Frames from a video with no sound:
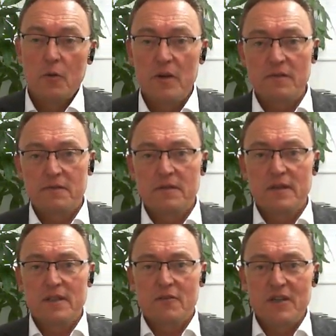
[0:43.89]
We've
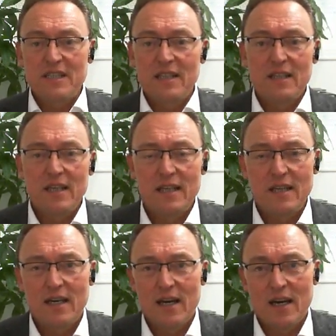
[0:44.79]

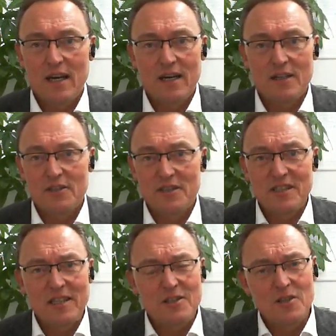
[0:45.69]
recently
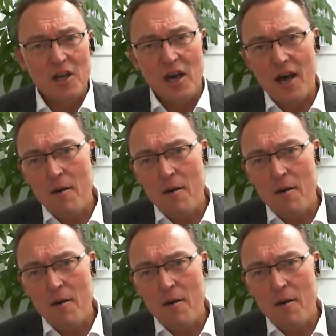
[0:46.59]
seen